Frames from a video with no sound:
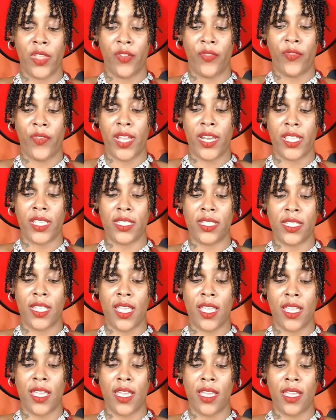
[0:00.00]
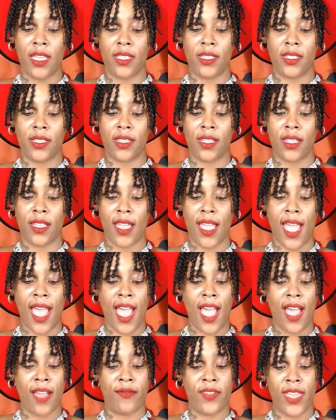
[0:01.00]
the funniest thing is
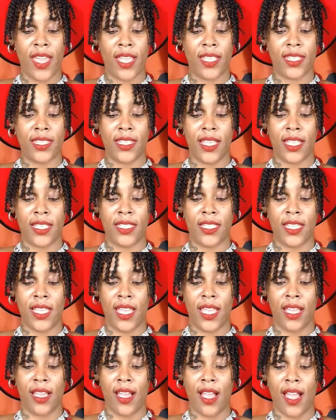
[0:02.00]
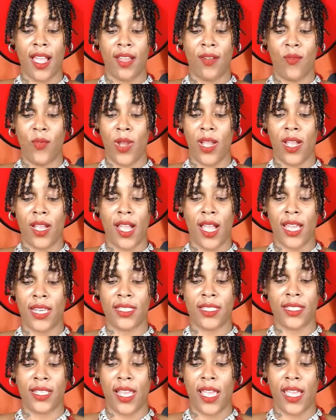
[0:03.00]
I have yet to attend one
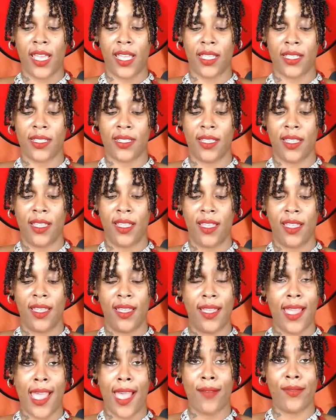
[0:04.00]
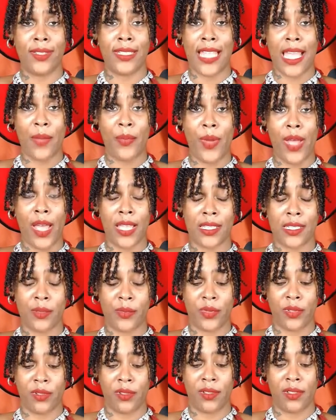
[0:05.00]
college class. How was that
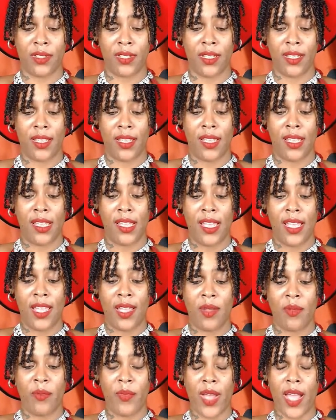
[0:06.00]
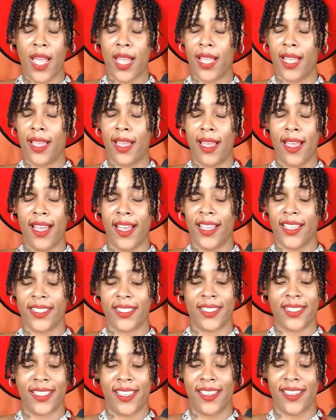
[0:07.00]
possible? My
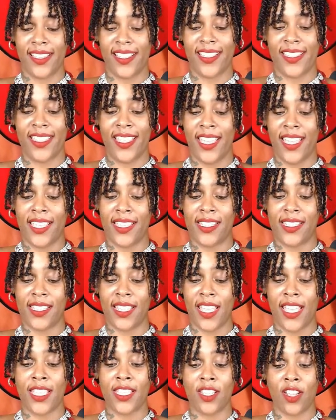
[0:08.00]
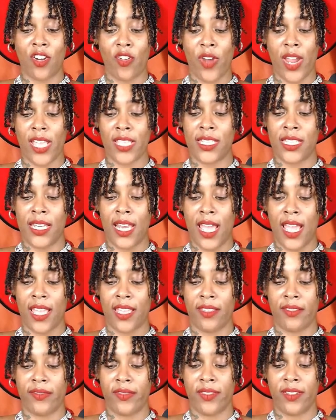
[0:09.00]
gosh, this is a crazy
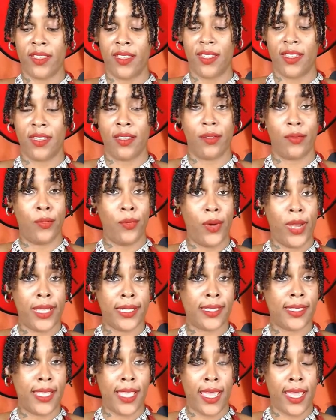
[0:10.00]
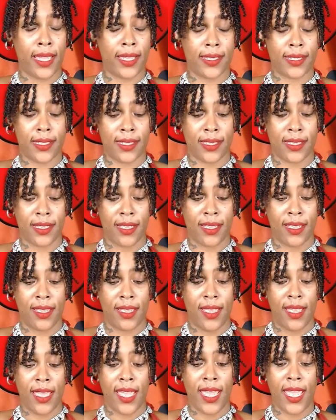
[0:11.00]
life. What's next?
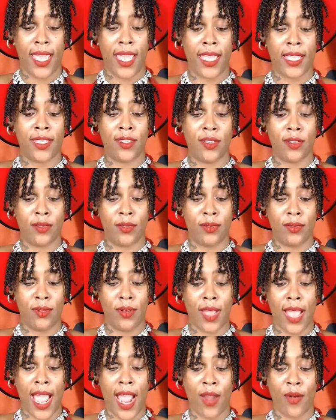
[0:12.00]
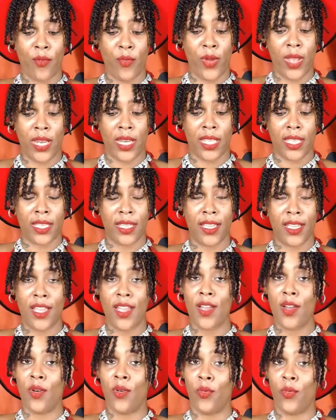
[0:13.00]
And do I really
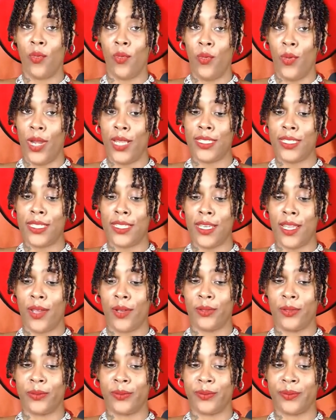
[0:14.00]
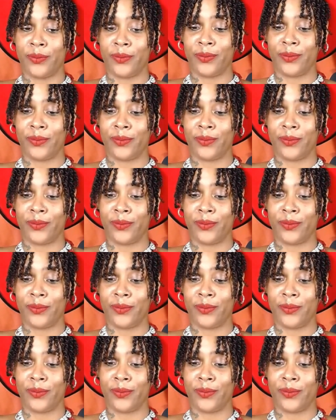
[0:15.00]
want to know?